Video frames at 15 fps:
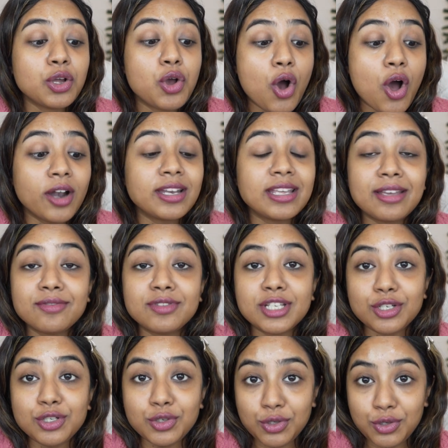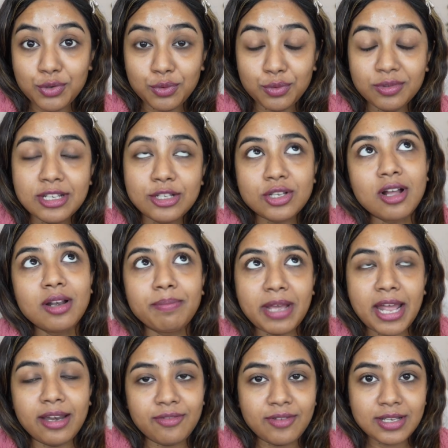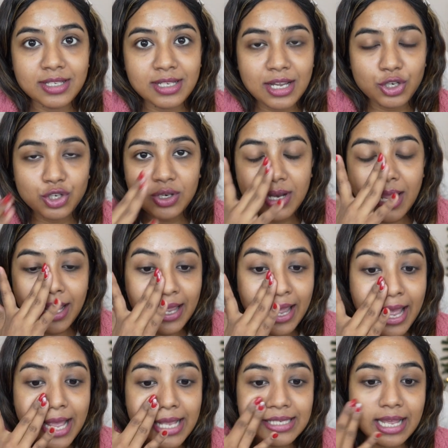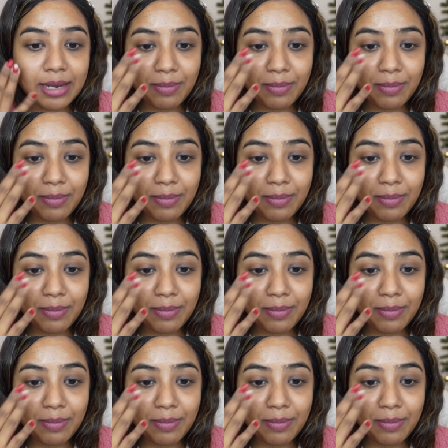God gives it to you. It's called manifestation, I guess.